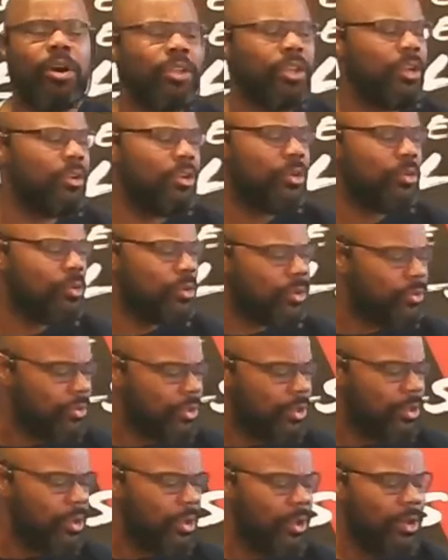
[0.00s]
your noodles,
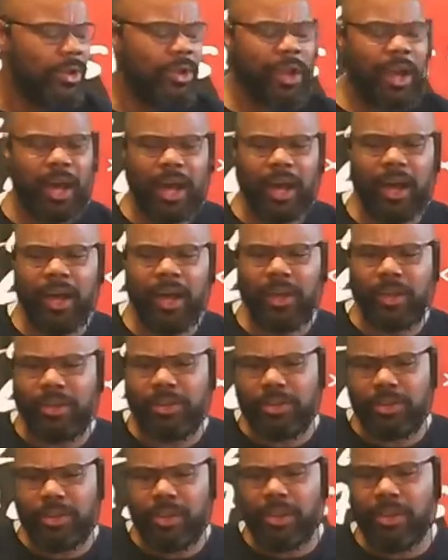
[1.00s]

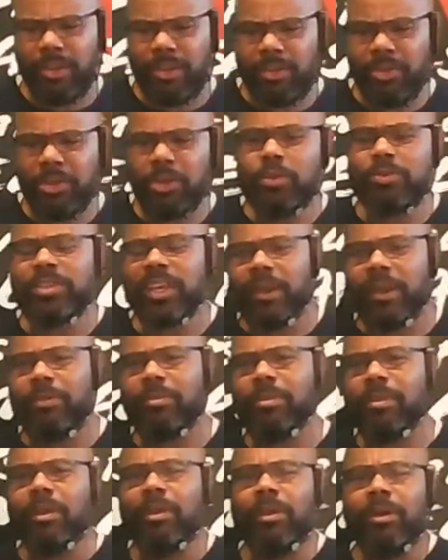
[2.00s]
use
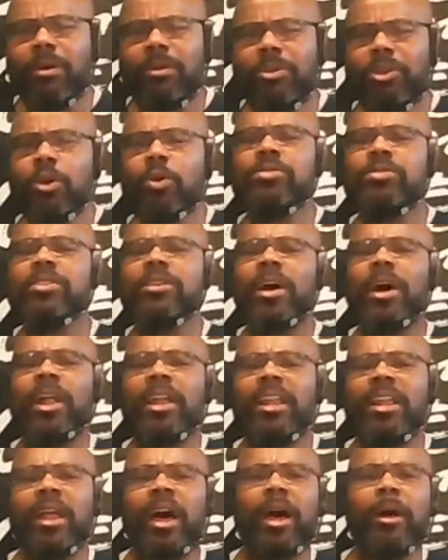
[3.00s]

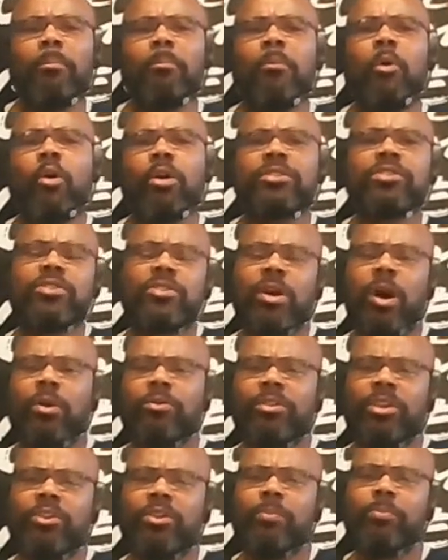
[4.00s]
a more salt
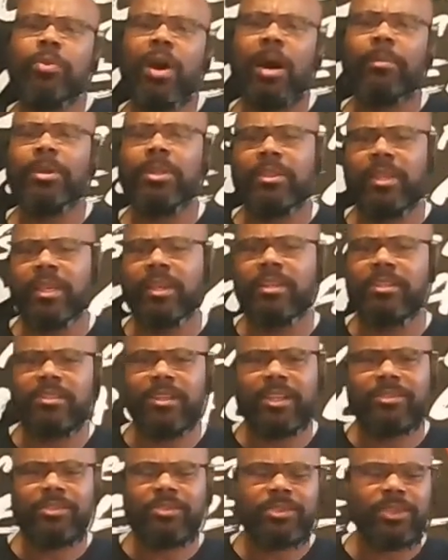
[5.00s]
than you probably think is
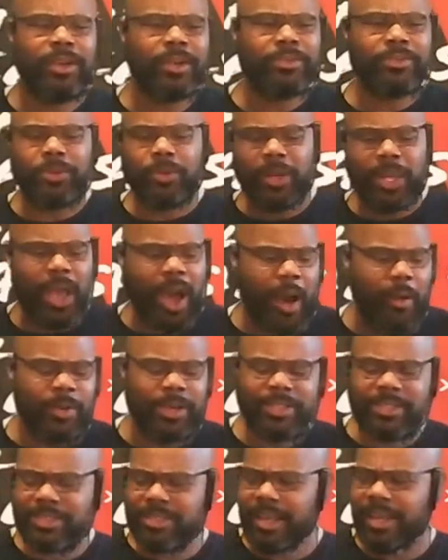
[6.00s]
necessary. So they
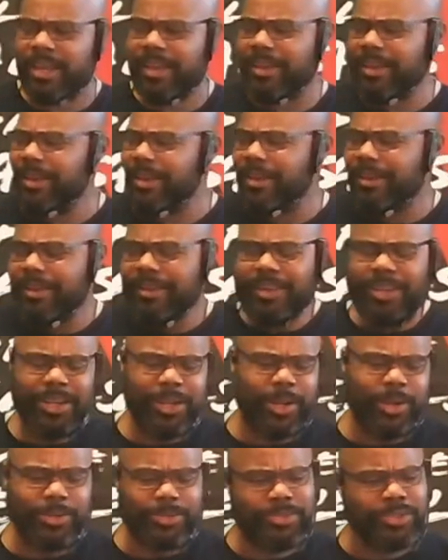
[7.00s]
always say, you
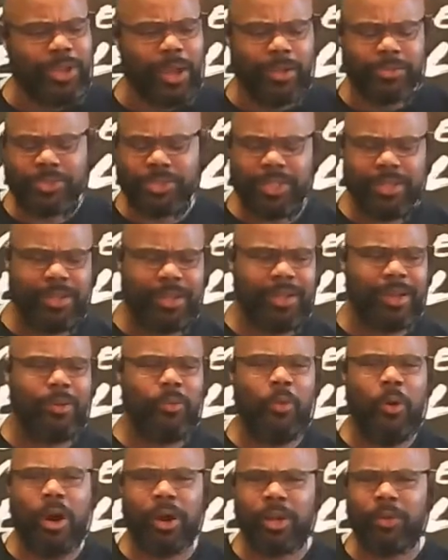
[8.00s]
know, salt your
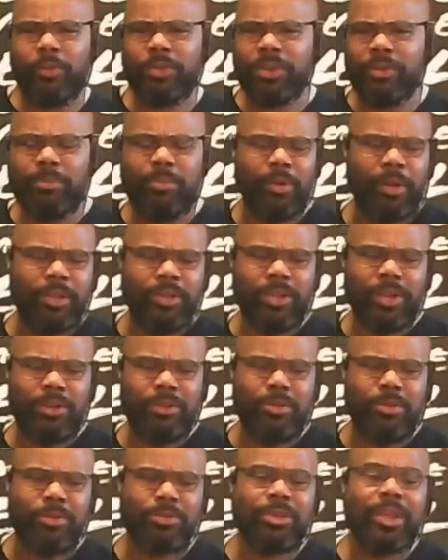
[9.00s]
water when you're boiling your
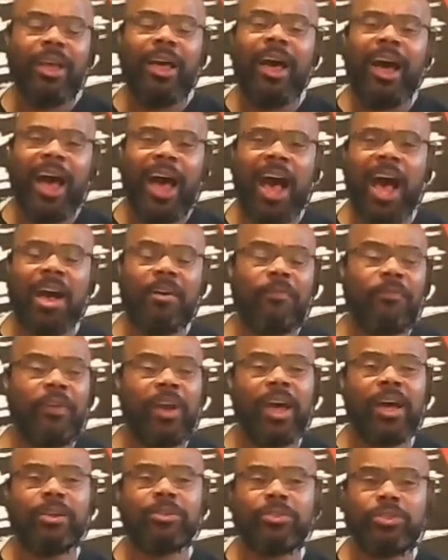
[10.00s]
noodles. I
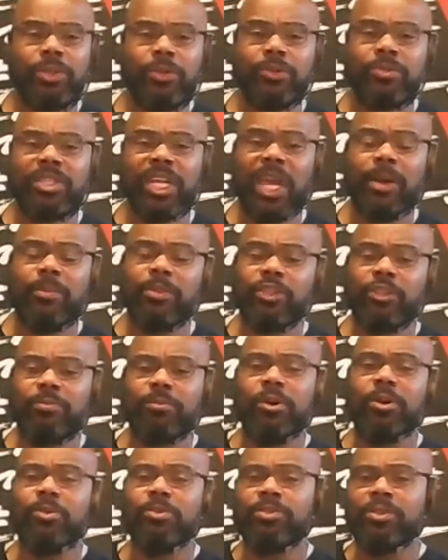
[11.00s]
found 2
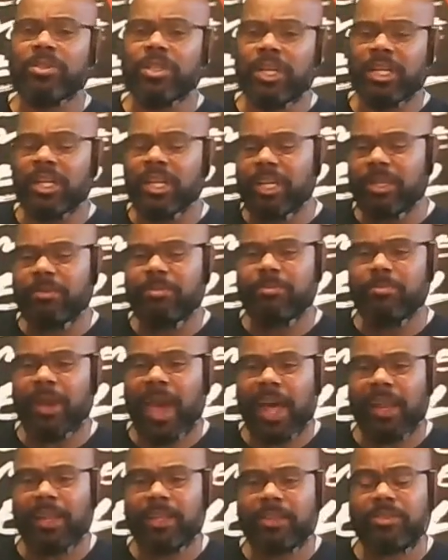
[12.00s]
tablespoons is a good
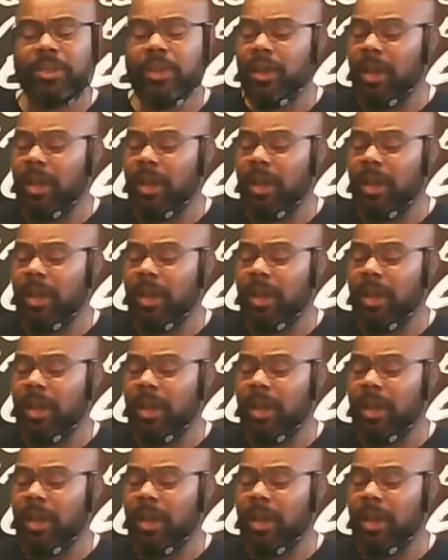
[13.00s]
balance.